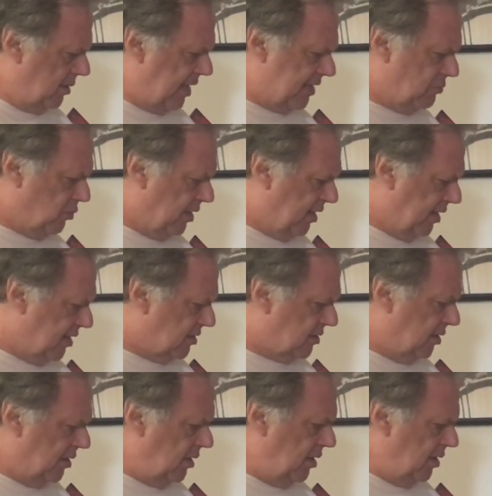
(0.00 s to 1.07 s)
That's what it
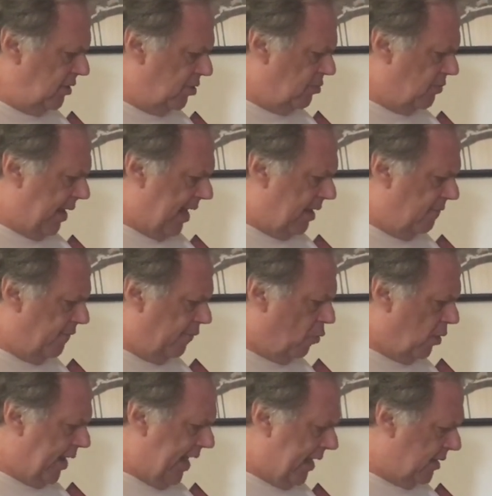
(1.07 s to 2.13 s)
is. Two and,
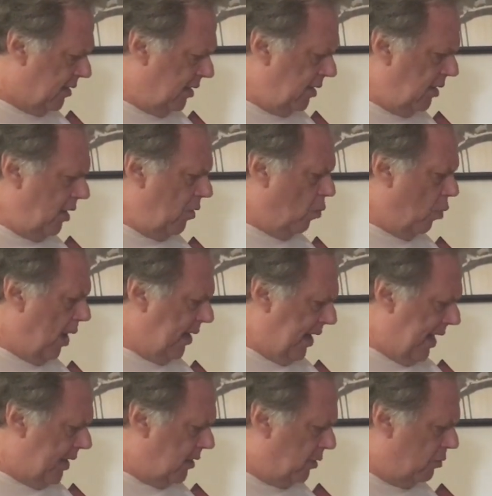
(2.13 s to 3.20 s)
four and.
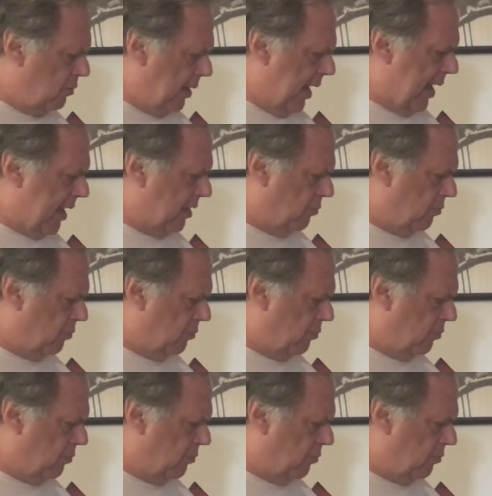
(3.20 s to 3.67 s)
One and, two and,